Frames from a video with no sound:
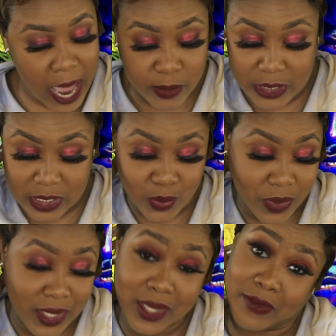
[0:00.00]
I was just
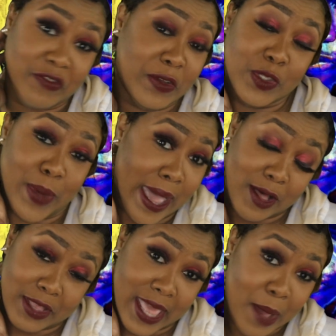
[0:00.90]
really confused by
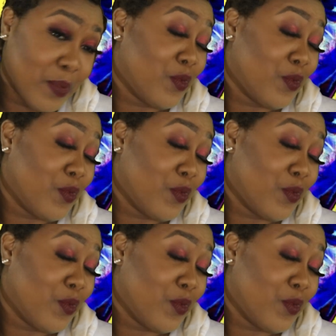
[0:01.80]
all of that.